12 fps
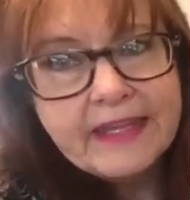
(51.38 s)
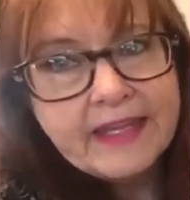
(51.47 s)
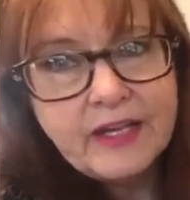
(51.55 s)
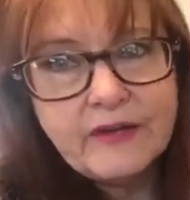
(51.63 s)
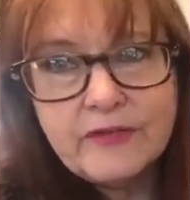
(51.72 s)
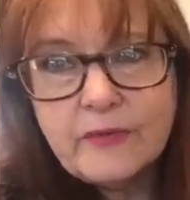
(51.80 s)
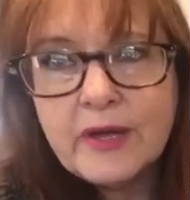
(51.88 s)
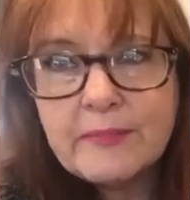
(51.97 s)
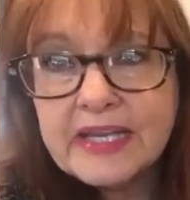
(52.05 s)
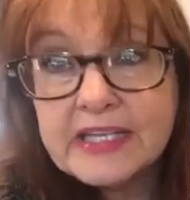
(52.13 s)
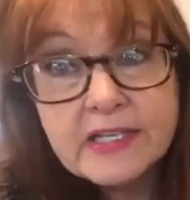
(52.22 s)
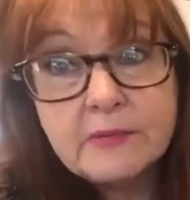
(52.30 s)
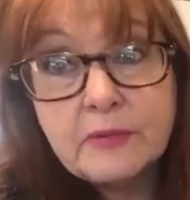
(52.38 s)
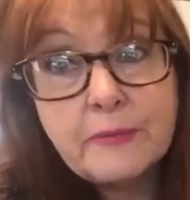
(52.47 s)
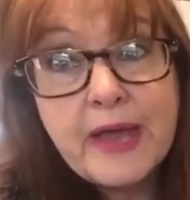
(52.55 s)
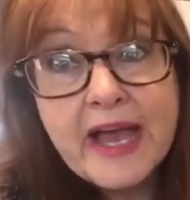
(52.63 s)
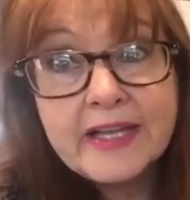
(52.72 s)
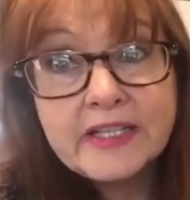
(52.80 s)
if you want to make a double
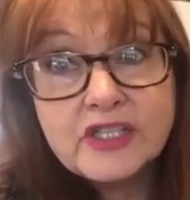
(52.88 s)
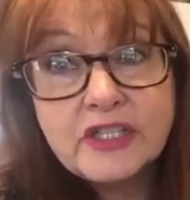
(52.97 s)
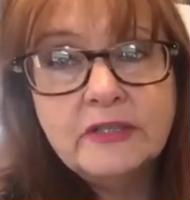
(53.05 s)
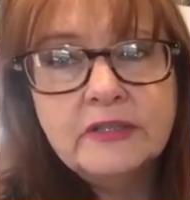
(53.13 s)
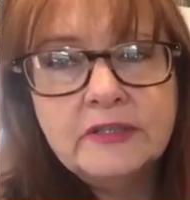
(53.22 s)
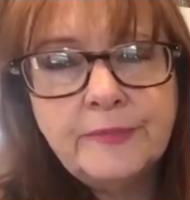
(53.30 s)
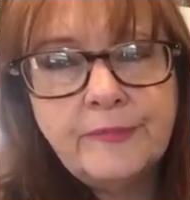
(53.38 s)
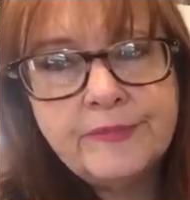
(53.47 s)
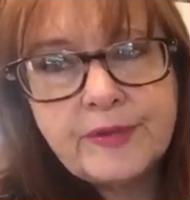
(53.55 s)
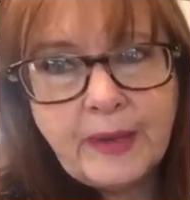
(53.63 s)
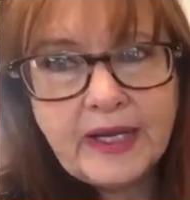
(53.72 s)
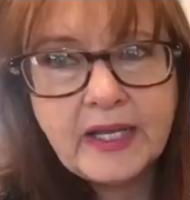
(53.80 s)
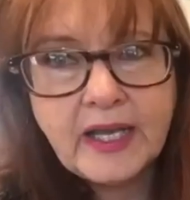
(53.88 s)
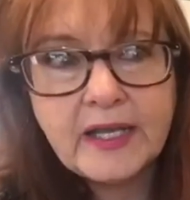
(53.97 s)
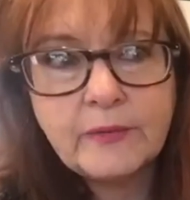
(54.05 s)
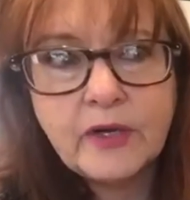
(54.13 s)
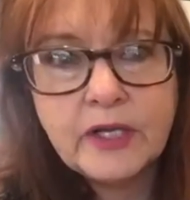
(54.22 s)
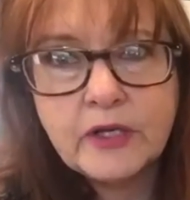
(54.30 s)
batch, depending
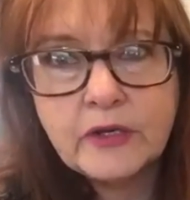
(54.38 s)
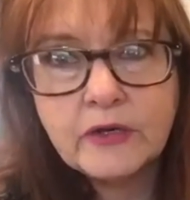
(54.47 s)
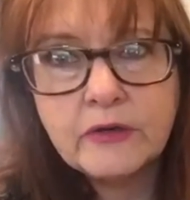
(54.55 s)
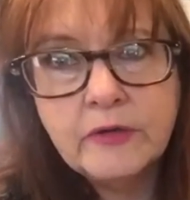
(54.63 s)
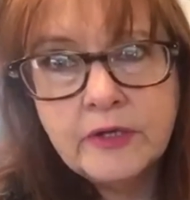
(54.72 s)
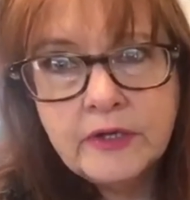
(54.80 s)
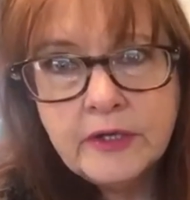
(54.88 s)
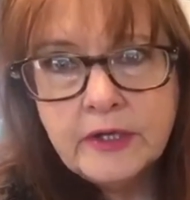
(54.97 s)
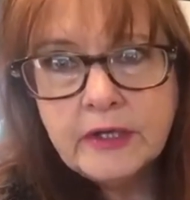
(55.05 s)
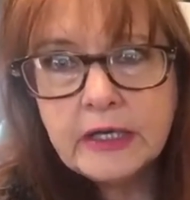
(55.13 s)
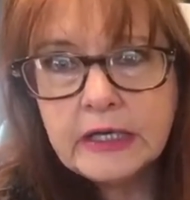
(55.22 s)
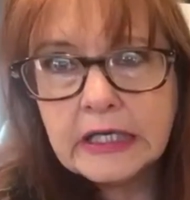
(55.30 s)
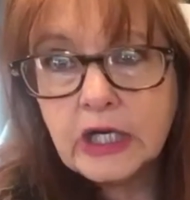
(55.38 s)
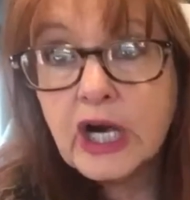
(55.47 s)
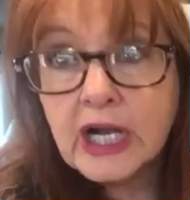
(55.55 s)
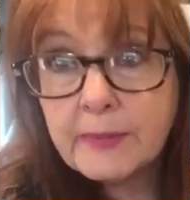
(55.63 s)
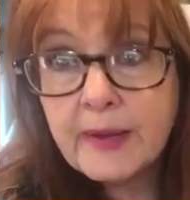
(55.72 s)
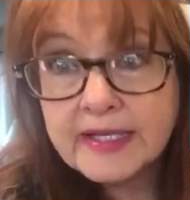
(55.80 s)
on what your
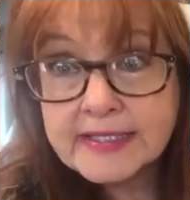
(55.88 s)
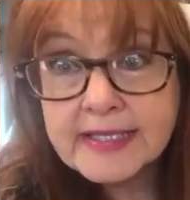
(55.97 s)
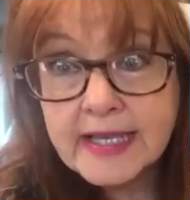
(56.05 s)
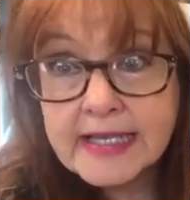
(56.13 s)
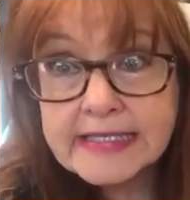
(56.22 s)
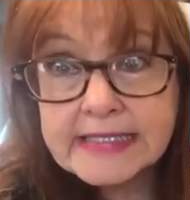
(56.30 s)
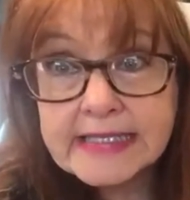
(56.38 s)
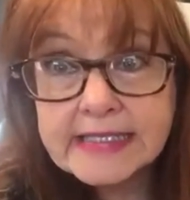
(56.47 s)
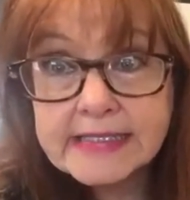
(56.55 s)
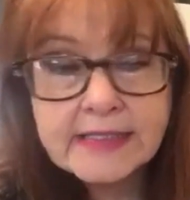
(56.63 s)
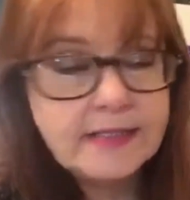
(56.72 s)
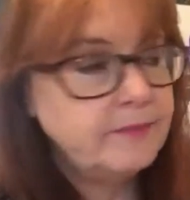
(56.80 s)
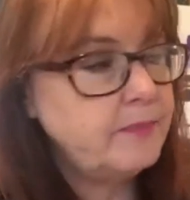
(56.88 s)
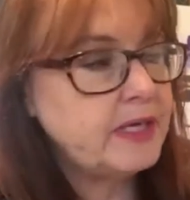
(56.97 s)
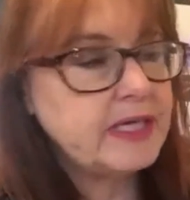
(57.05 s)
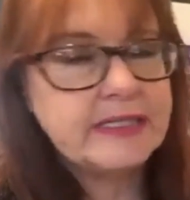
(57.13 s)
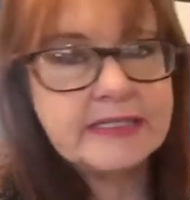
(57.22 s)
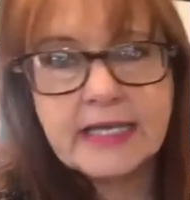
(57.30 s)
crockpot size is,
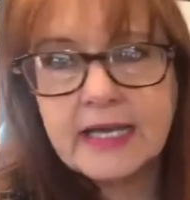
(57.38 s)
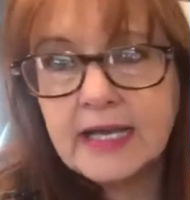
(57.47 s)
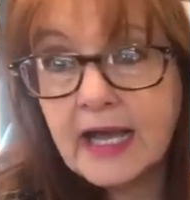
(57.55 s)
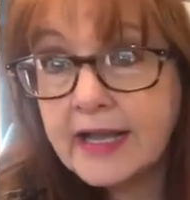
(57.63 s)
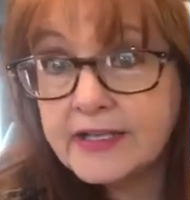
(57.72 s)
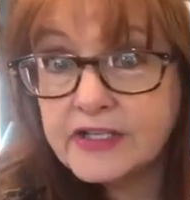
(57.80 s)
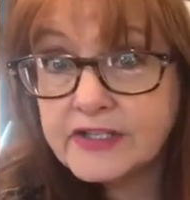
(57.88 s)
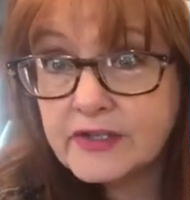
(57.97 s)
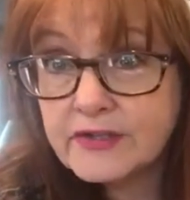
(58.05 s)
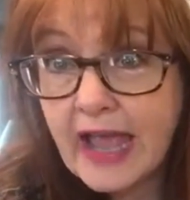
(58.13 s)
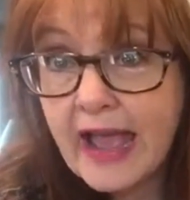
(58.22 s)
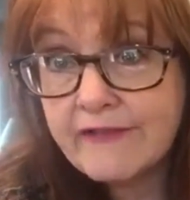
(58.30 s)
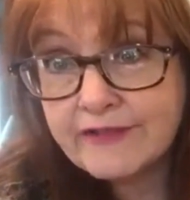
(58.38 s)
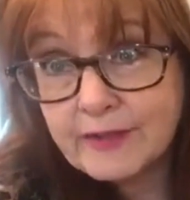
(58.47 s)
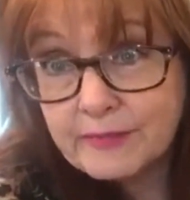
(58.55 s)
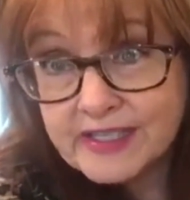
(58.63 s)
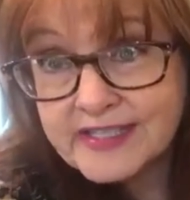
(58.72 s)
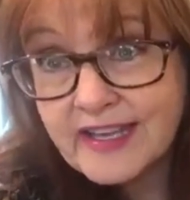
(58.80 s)
but I just use half, and I'm
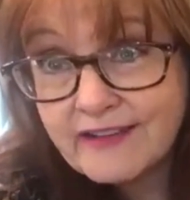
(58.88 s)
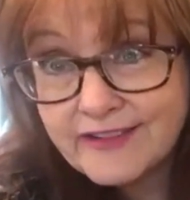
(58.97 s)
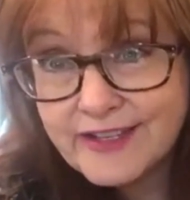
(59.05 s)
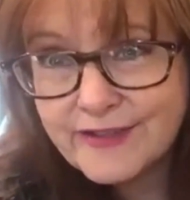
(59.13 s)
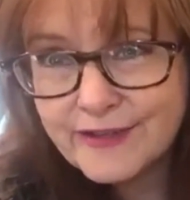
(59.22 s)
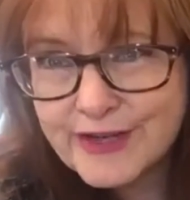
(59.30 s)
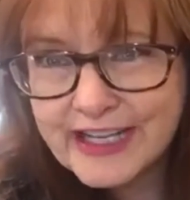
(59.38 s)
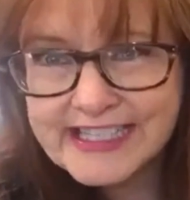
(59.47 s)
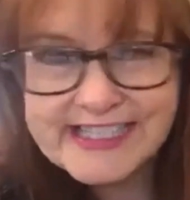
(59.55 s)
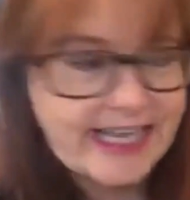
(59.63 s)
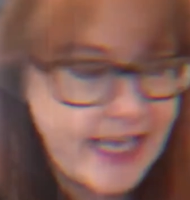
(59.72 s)
going to save this for next